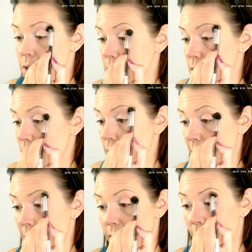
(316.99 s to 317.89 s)
We're just
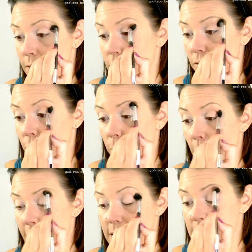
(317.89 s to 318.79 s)
creating that sort of
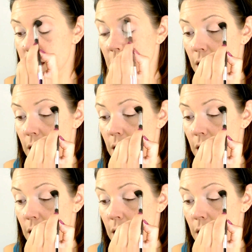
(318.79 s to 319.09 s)
base